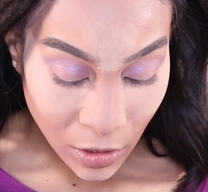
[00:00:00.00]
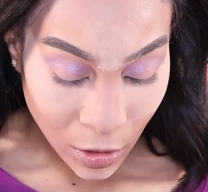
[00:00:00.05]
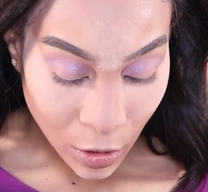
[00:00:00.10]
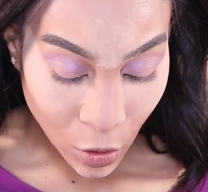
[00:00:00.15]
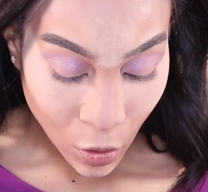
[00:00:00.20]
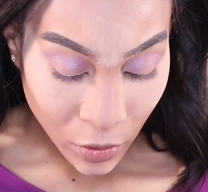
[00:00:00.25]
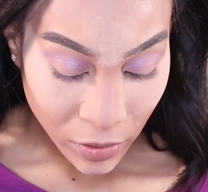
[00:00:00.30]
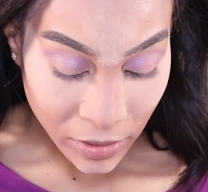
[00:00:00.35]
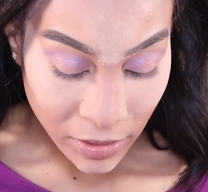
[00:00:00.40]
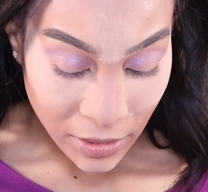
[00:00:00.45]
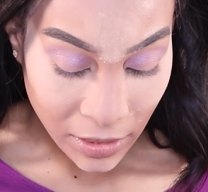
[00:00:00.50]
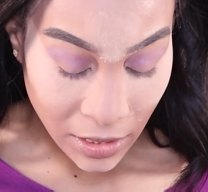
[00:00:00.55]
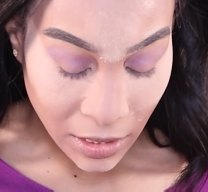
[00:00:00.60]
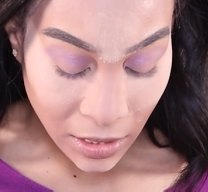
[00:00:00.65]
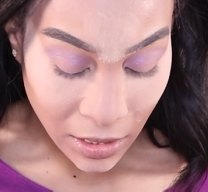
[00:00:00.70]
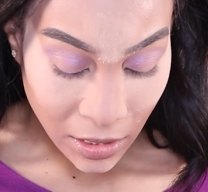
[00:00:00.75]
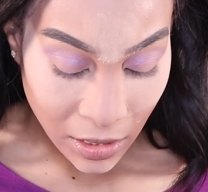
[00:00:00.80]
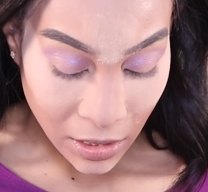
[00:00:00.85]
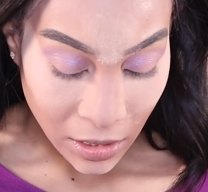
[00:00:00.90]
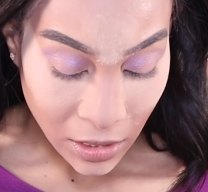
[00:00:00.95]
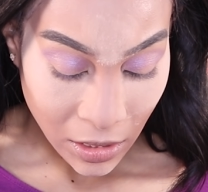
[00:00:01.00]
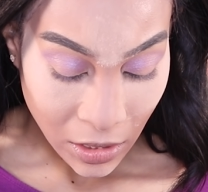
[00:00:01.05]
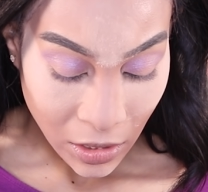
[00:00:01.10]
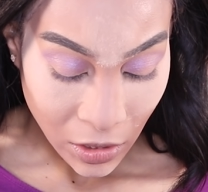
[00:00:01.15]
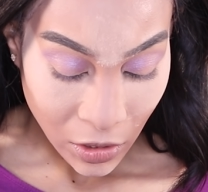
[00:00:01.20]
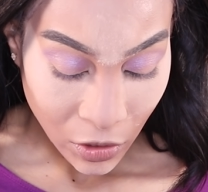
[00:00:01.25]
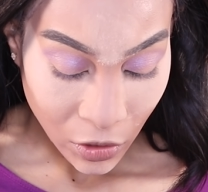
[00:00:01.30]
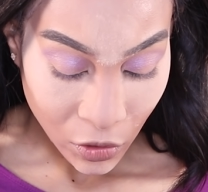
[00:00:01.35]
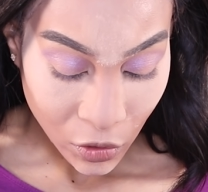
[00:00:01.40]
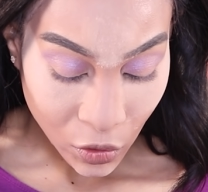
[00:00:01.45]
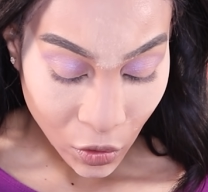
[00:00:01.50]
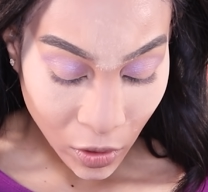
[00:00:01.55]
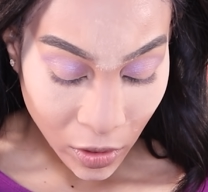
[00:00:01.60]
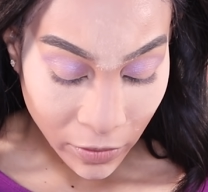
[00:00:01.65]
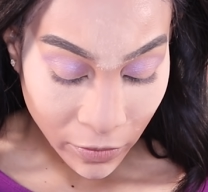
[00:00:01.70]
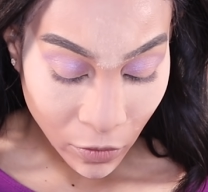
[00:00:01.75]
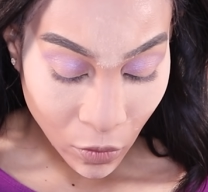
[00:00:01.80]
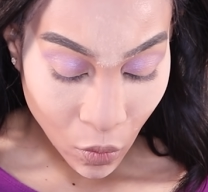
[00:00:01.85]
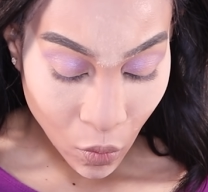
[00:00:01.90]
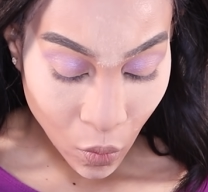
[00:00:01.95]
glossy sort
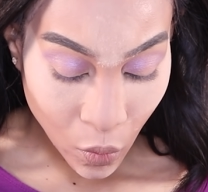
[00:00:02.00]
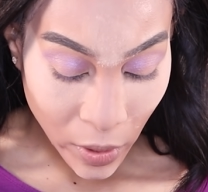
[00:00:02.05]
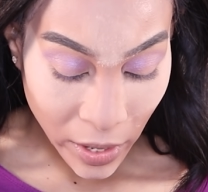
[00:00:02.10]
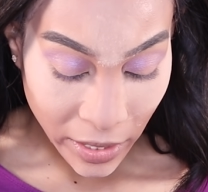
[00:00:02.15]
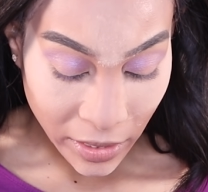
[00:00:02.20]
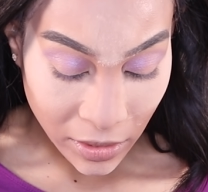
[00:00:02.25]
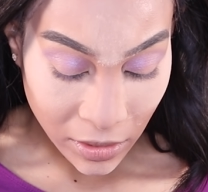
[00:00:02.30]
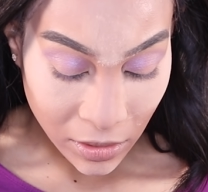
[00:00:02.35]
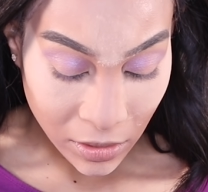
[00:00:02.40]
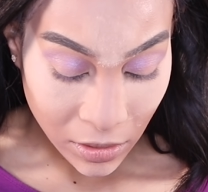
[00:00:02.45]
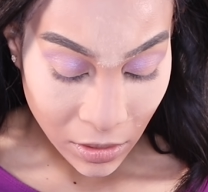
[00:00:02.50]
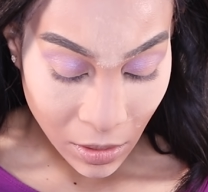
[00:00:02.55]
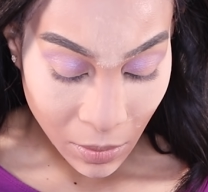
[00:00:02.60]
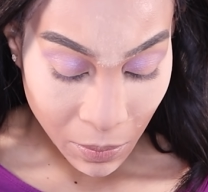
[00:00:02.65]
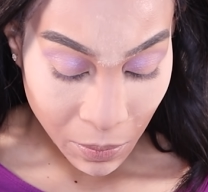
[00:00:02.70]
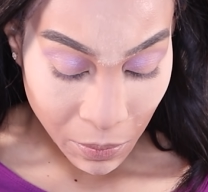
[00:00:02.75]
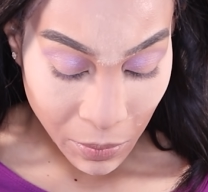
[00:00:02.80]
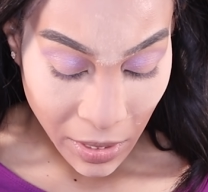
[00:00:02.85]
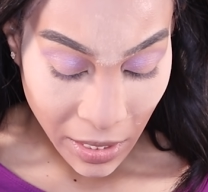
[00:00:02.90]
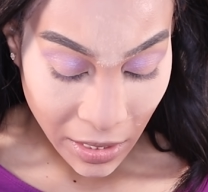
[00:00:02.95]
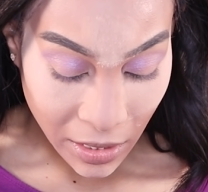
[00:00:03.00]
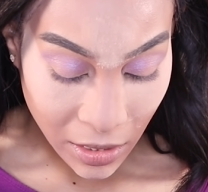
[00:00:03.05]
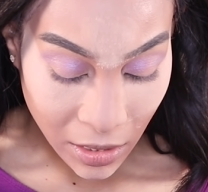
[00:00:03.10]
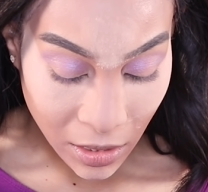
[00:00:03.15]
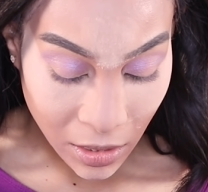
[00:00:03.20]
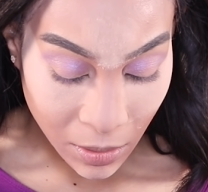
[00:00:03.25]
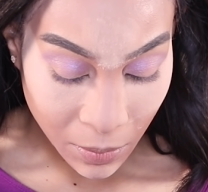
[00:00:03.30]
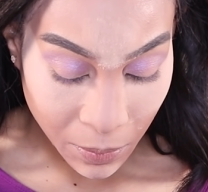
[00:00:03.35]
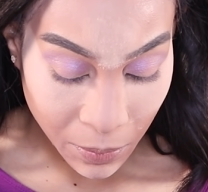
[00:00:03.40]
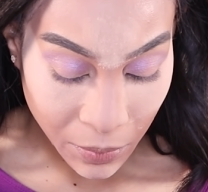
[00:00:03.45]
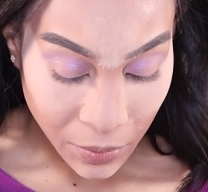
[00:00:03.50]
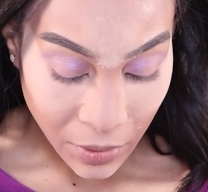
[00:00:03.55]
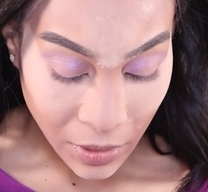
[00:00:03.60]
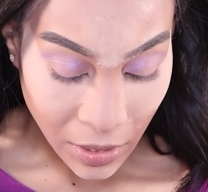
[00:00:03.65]
of wet makeup,